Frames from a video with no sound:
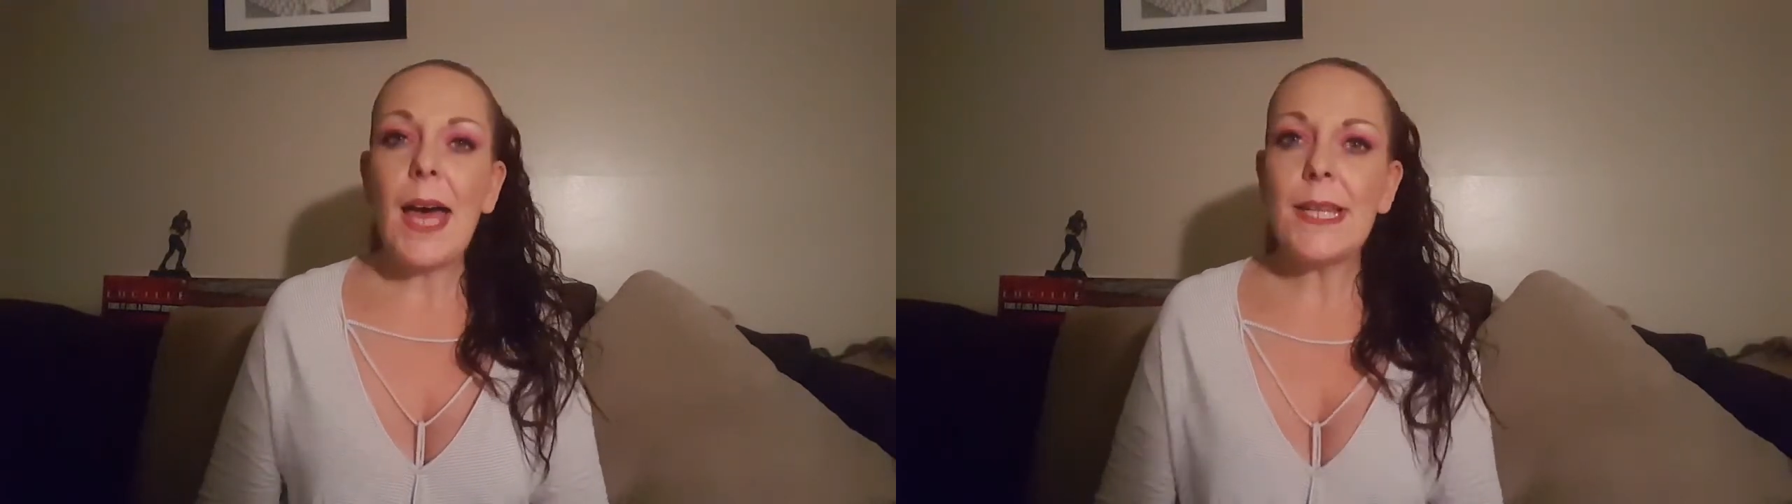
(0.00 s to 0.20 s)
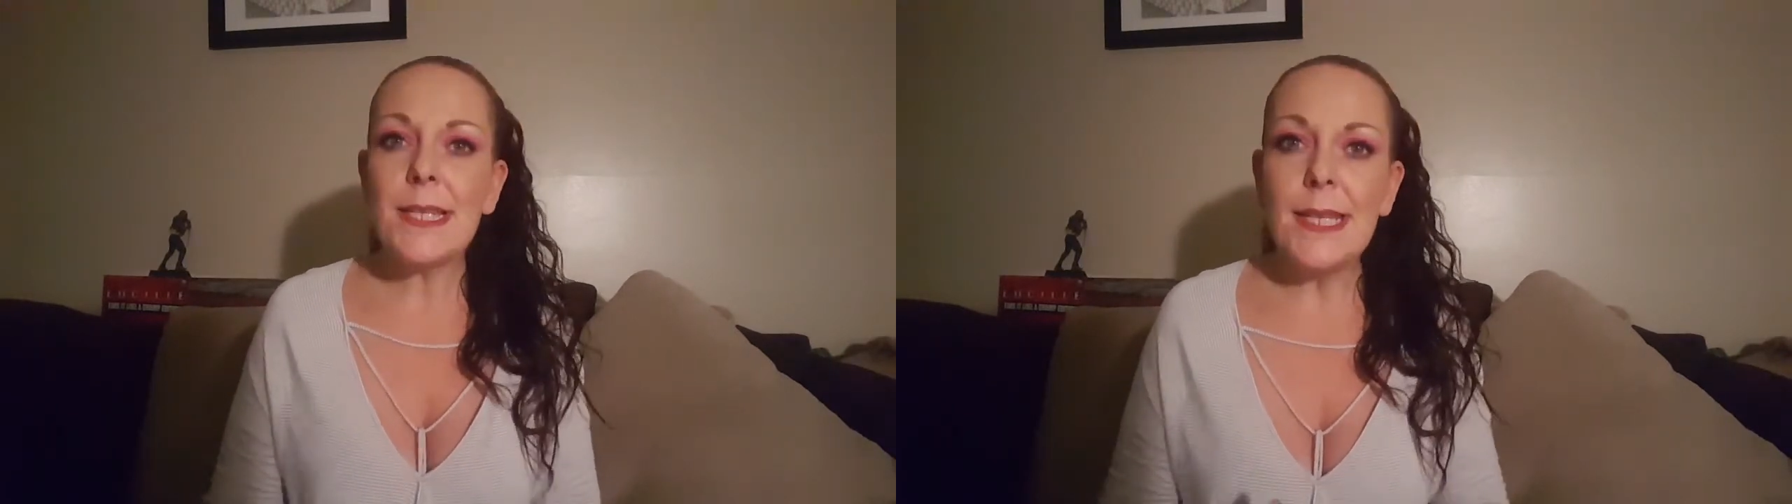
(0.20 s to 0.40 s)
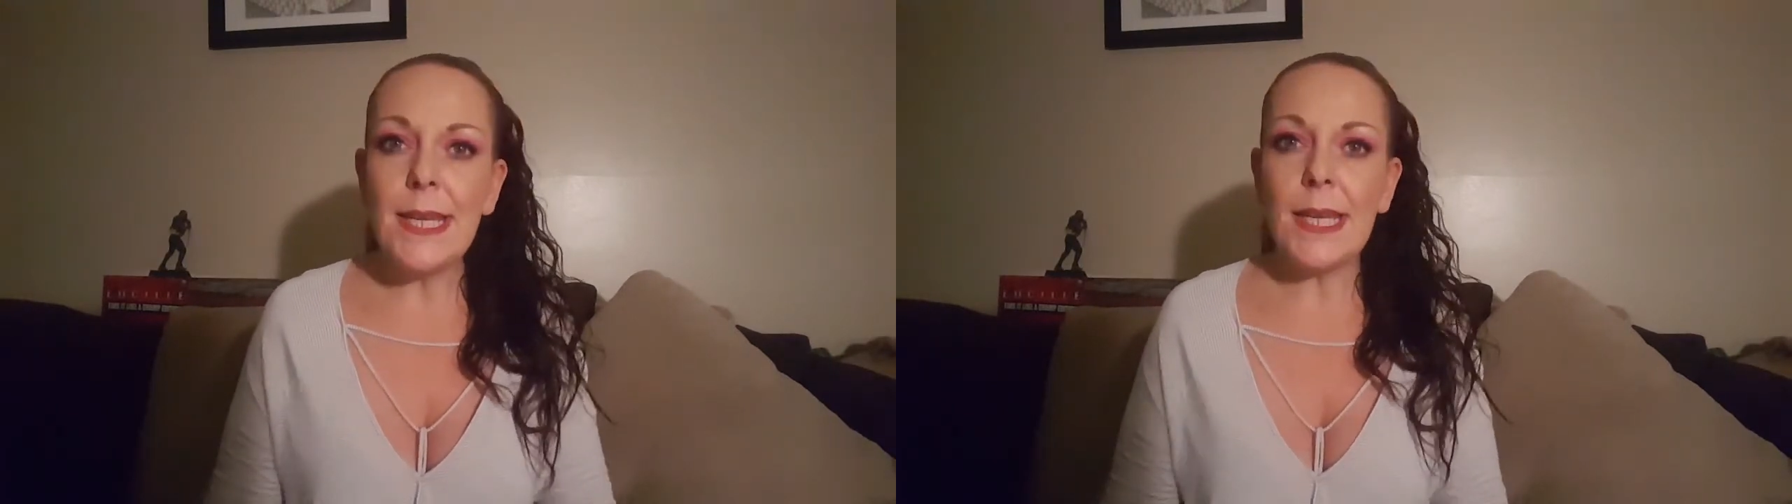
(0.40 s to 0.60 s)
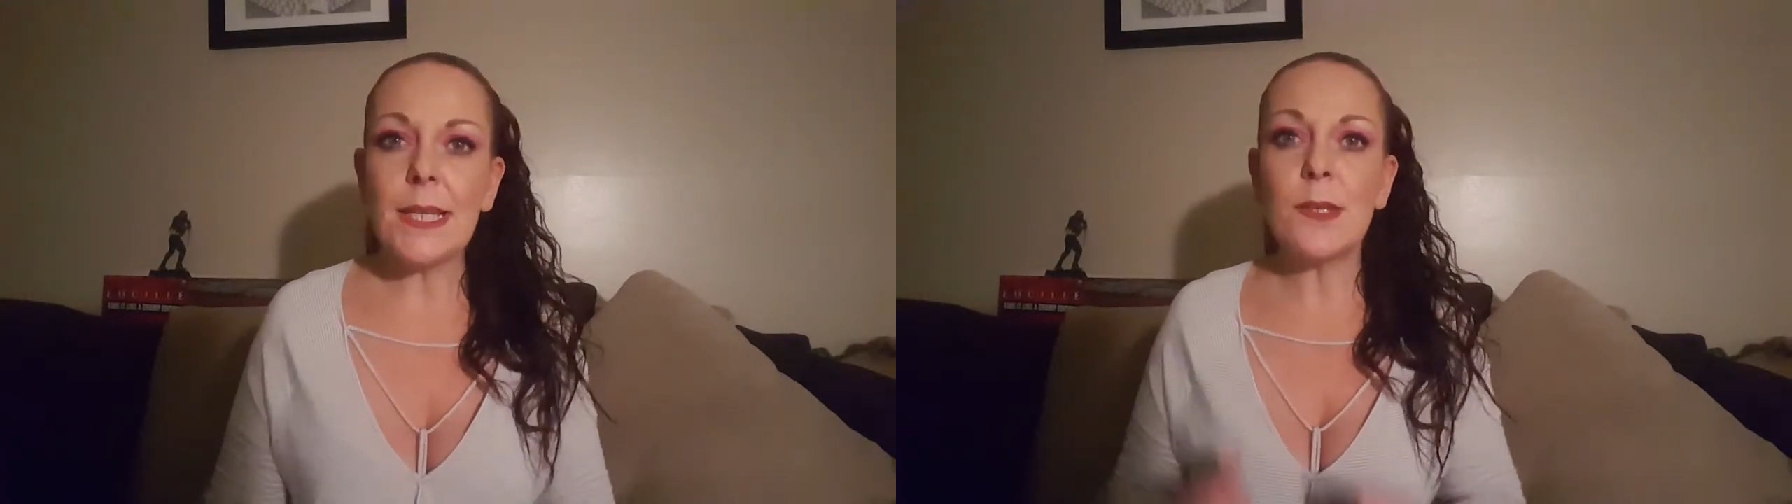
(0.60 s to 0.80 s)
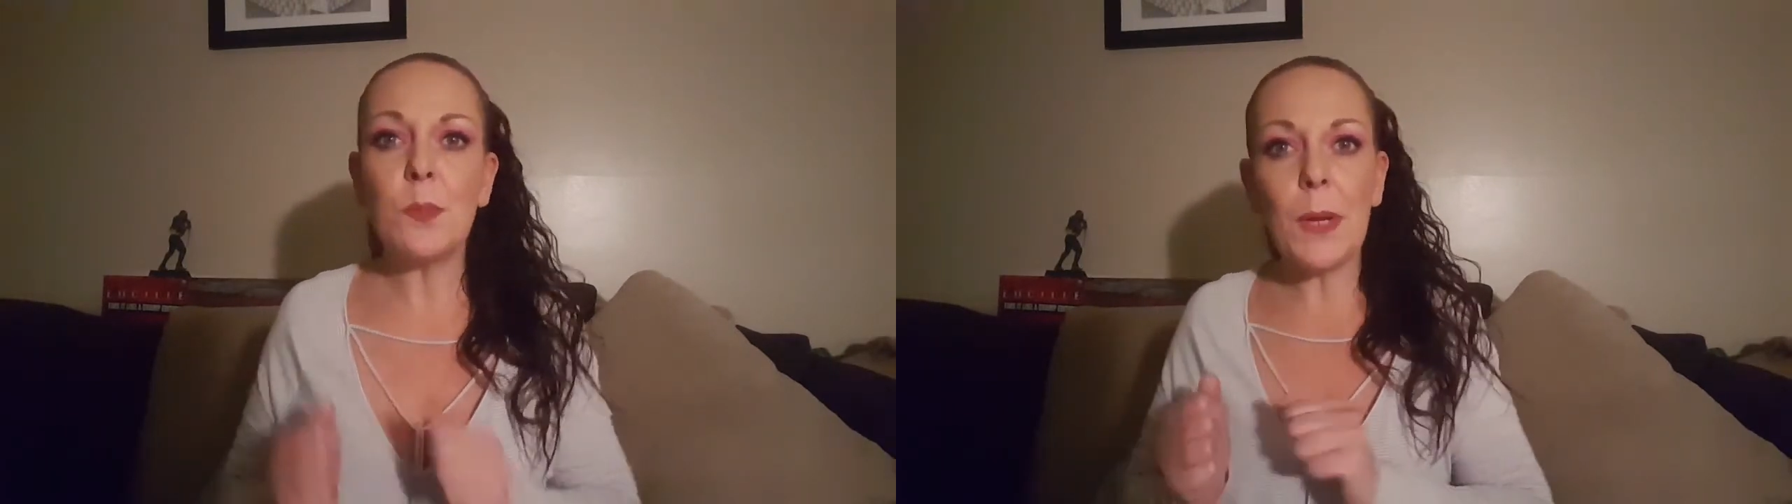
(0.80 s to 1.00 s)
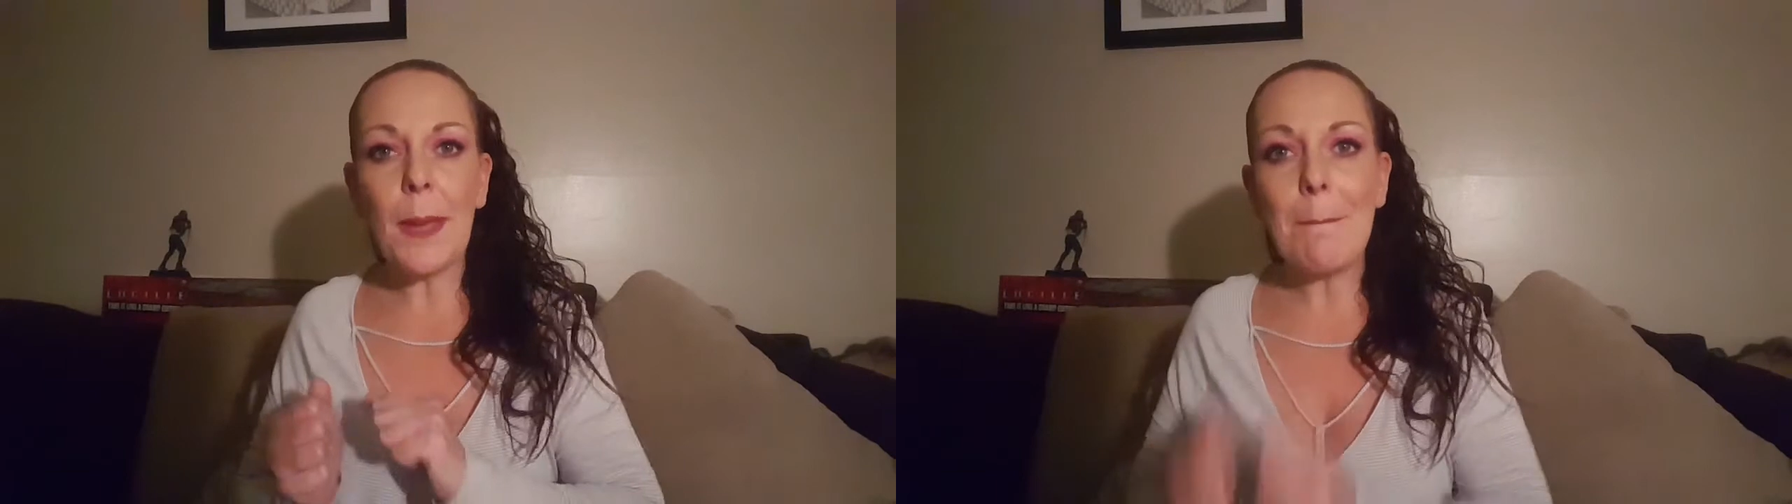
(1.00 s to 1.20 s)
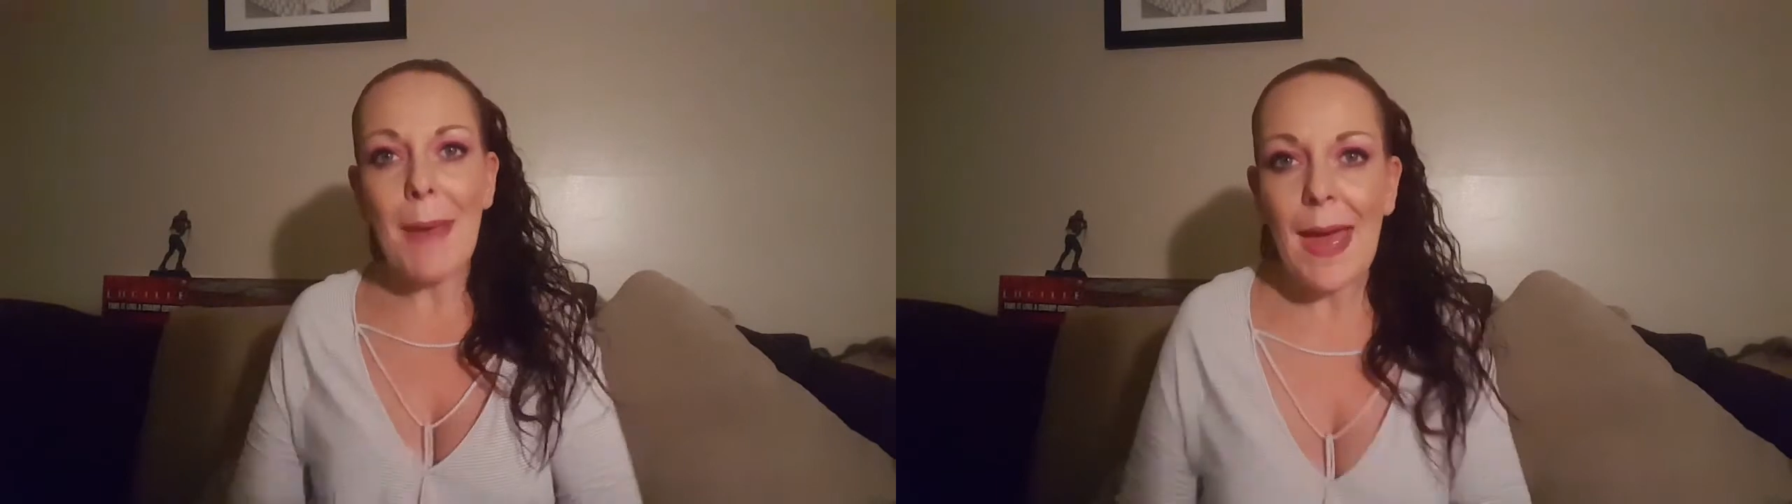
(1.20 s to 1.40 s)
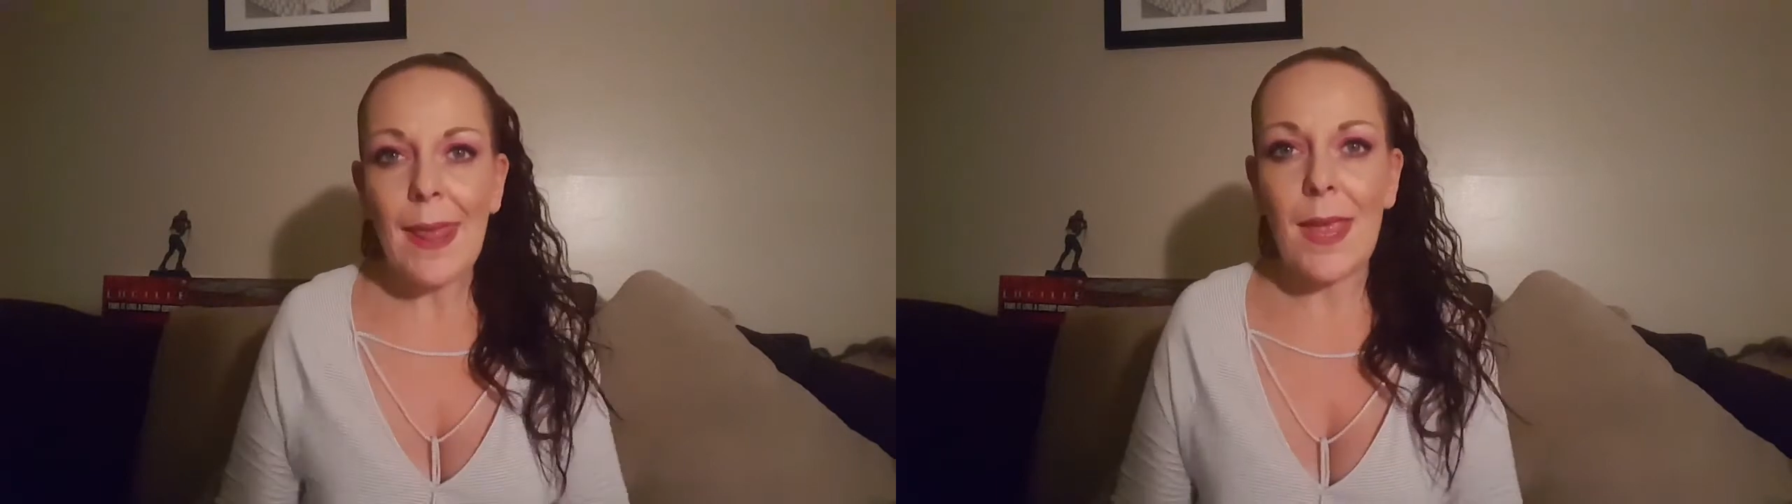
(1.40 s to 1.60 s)
does Negan swing a
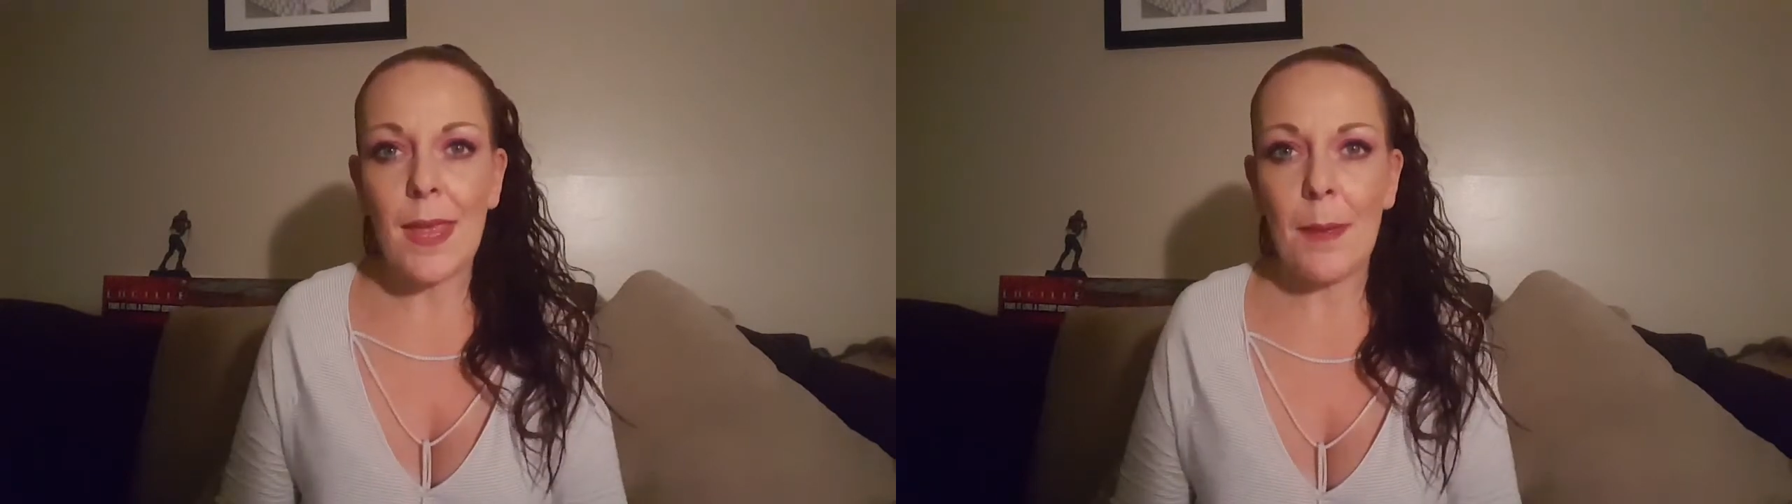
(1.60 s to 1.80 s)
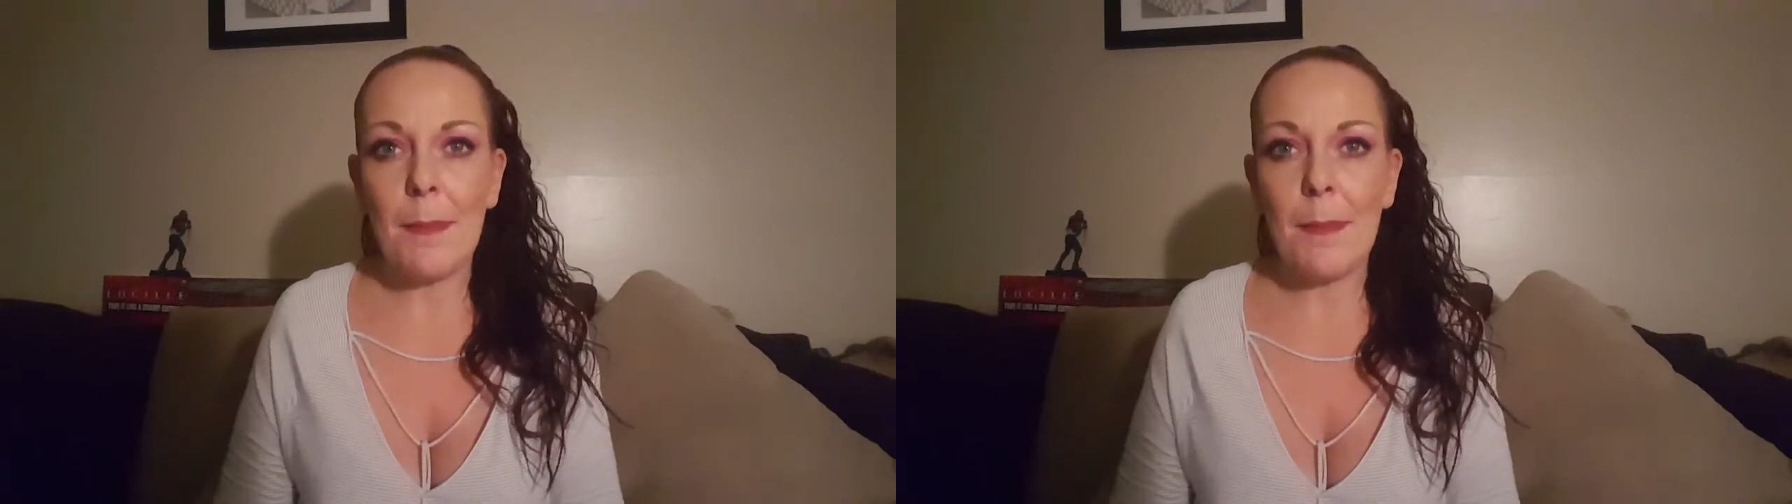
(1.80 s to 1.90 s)
bat at him